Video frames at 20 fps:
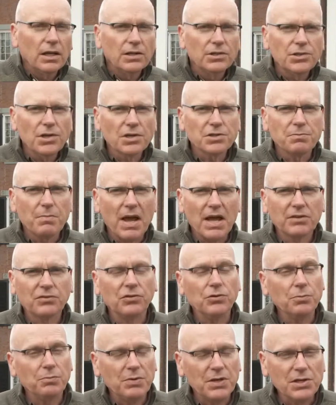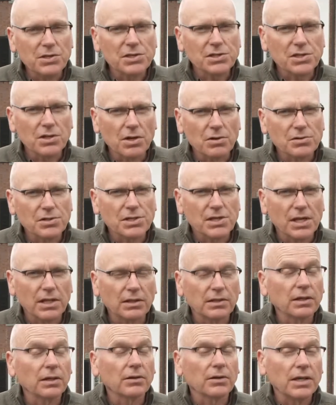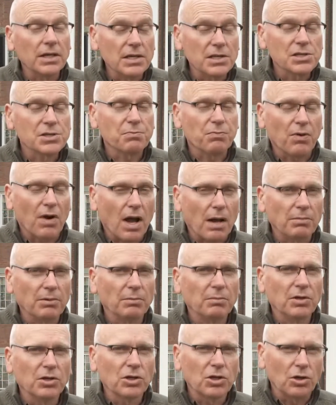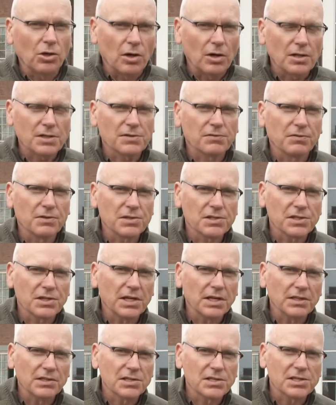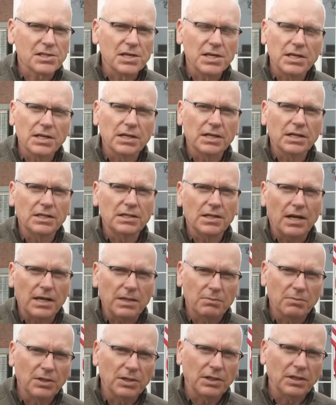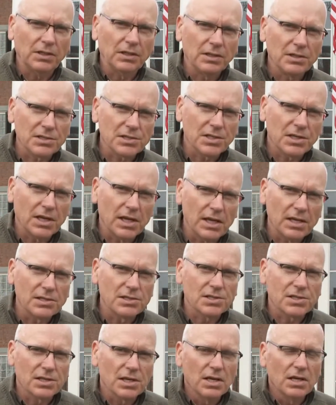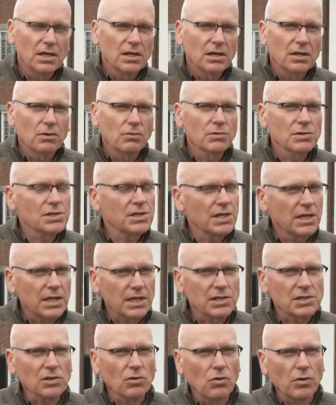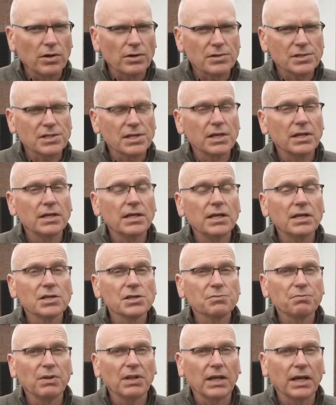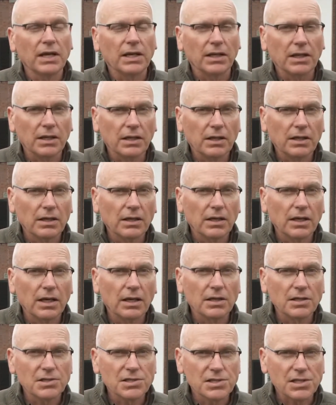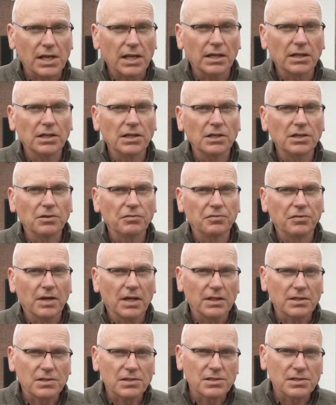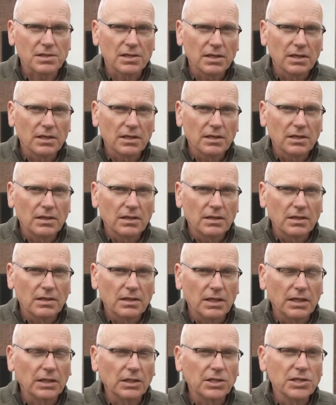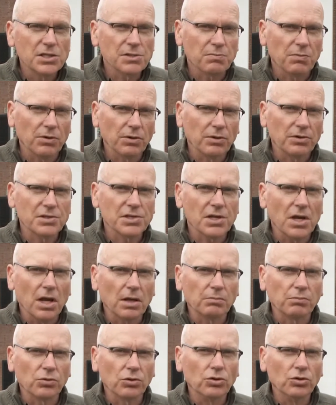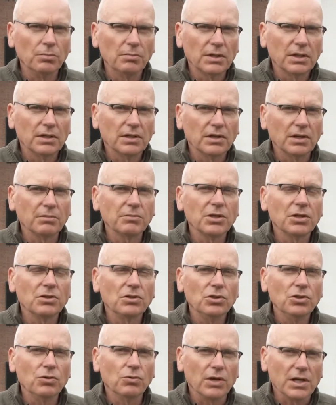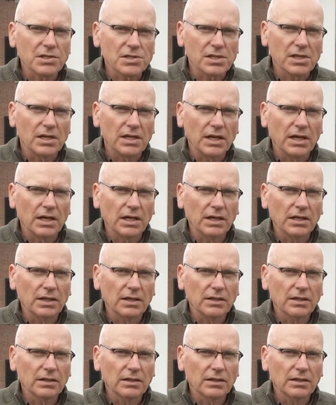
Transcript: Judge Matthew P. Snow said there is probable cause for the state to seek an indictment in this case. Wasike's lawyer said he is planning an insanity defense. In Leesburg, Scott Broom, W U S A nine.